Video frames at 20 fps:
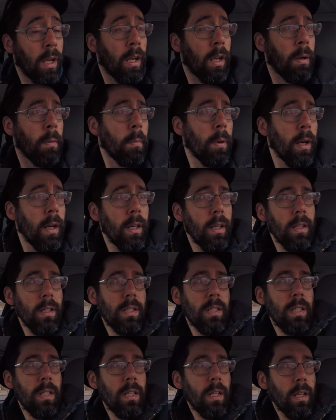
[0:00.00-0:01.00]
But I didn't
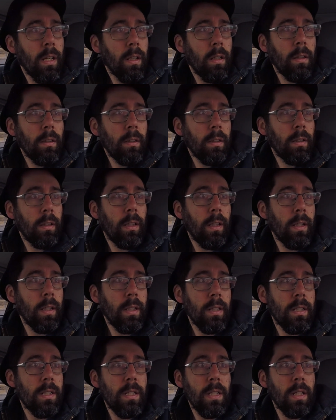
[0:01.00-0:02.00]
see it. I
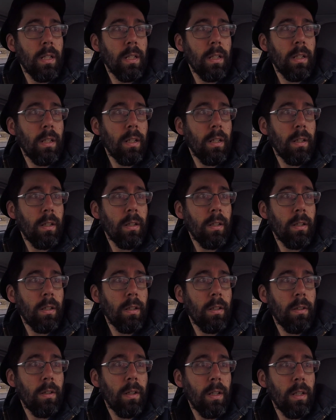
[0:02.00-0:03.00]
didn't see it in there.
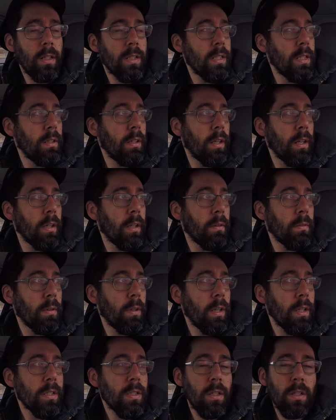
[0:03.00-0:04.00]
I didn't see anything really.
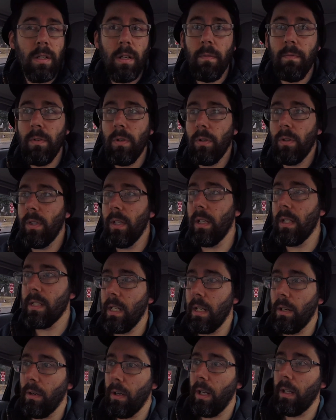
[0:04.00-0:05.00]
I saw a few things
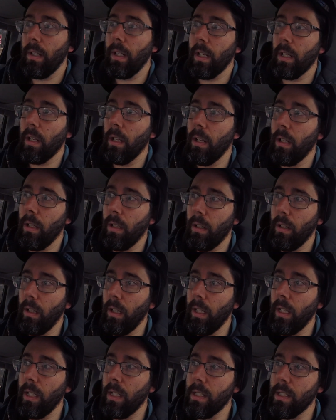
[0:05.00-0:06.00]
had like
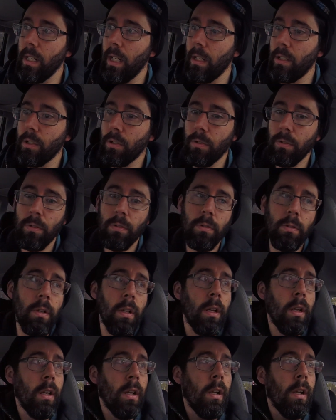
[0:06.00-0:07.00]
lids that screwed
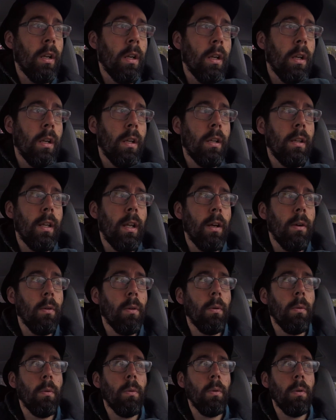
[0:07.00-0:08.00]
that
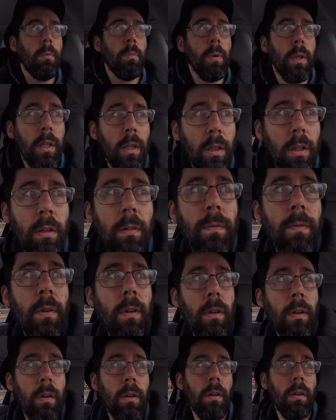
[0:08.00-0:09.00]
would be good
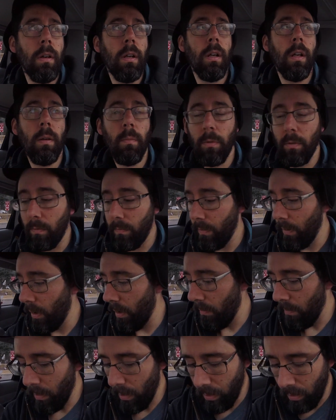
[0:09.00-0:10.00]
for animal
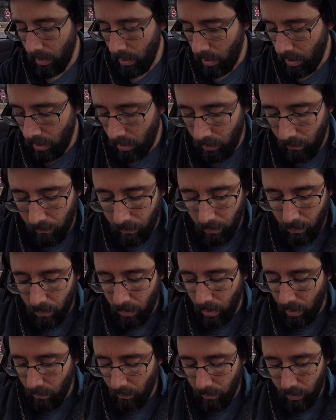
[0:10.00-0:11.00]
feed, but not for what
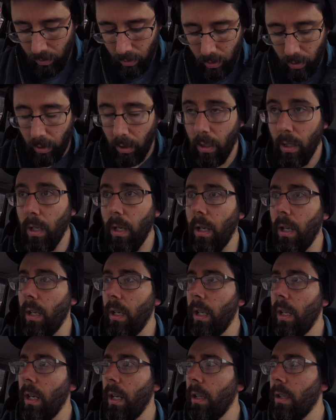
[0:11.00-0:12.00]
I'm thinking. And
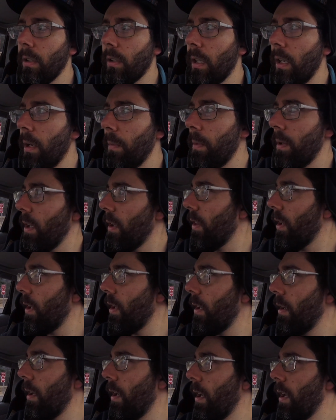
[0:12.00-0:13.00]
then I looked it up and thought,
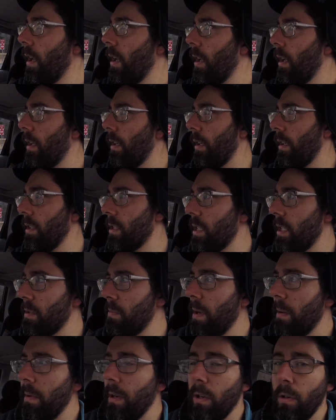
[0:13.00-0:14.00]
and it says
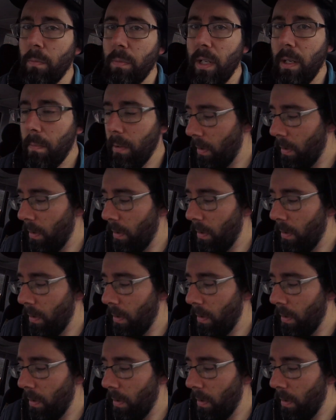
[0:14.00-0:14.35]
maybe Home Depot